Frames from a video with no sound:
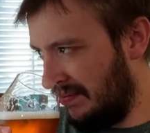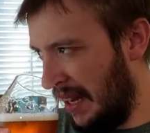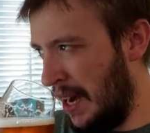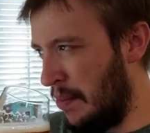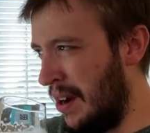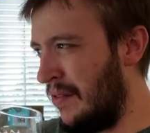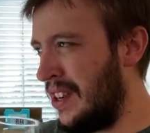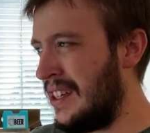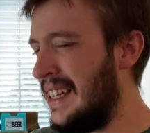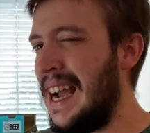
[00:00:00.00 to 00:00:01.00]
A little bit of
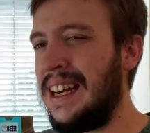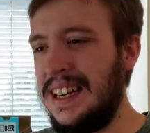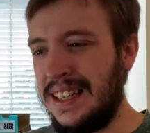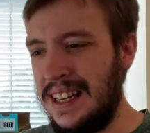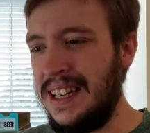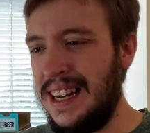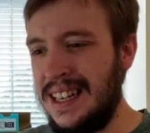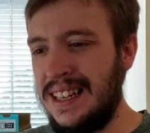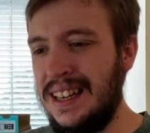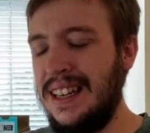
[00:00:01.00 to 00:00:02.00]
a dankness
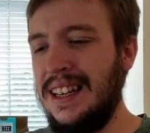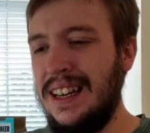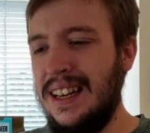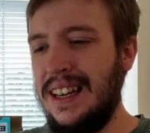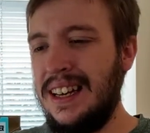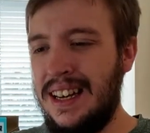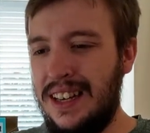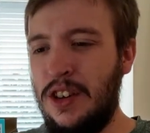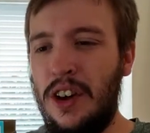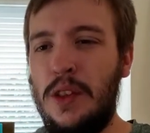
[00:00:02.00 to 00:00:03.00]
in
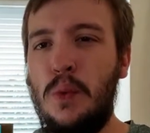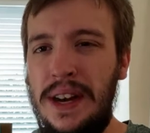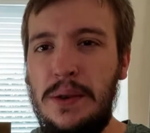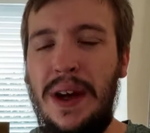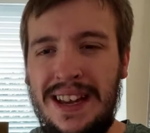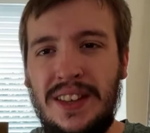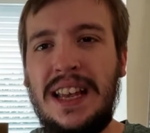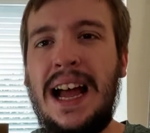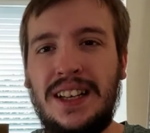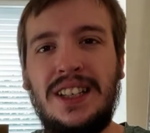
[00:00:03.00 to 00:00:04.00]
not in the weed way, in
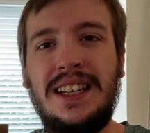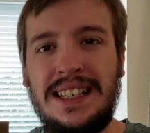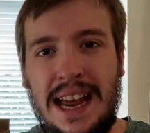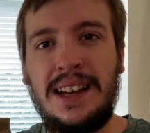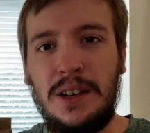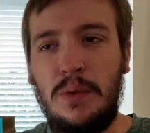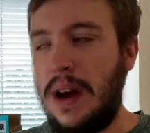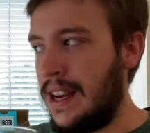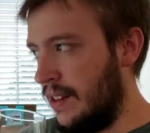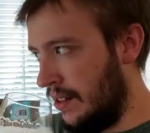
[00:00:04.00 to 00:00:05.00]
the actually dank
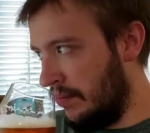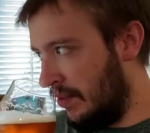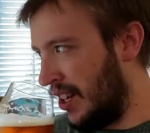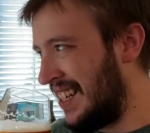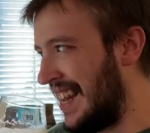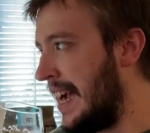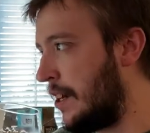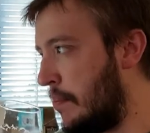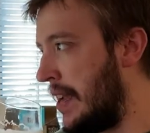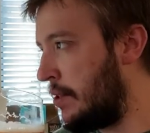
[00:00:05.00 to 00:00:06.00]
way. Like a
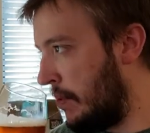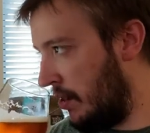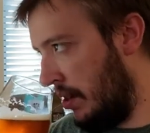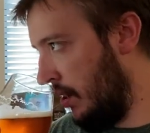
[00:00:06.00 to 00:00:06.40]
dank basement.